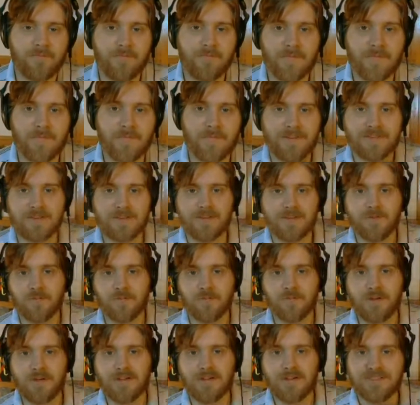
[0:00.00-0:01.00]
Yeah, so
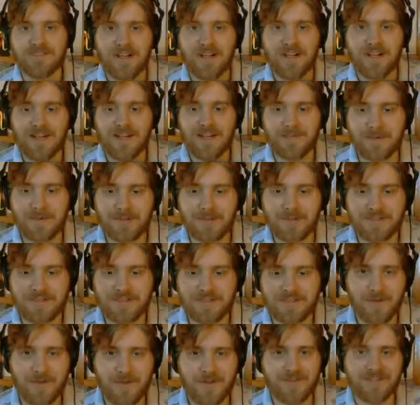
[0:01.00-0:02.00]
Brendan's not going to be much
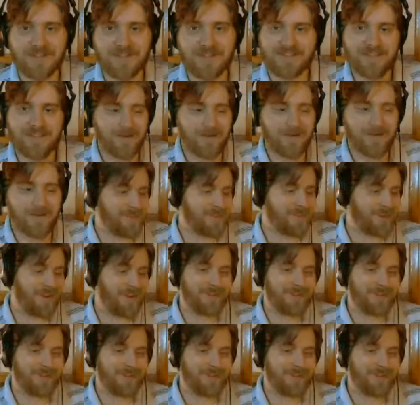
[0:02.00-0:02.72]
help on this segment.